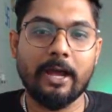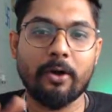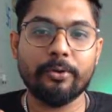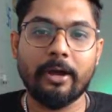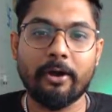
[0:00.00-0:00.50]

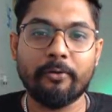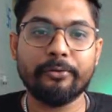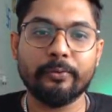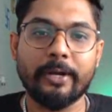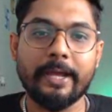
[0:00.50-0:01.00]
How
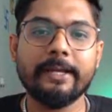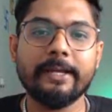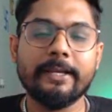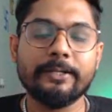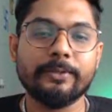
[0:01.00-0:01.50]
you like.
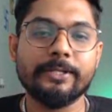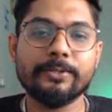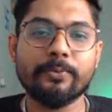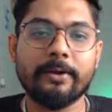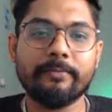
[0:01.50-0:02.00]
So this
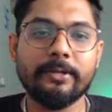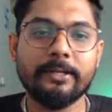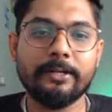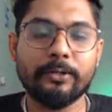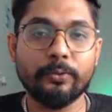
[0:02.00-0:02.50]
is one of
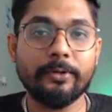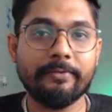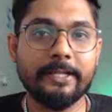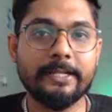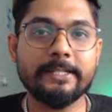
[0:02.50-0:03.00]
the two
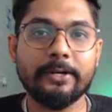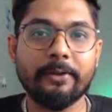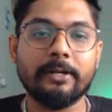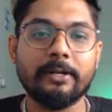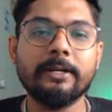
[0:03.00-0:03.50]
different things that you
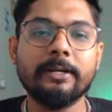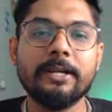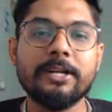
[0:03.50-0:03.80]
have learned: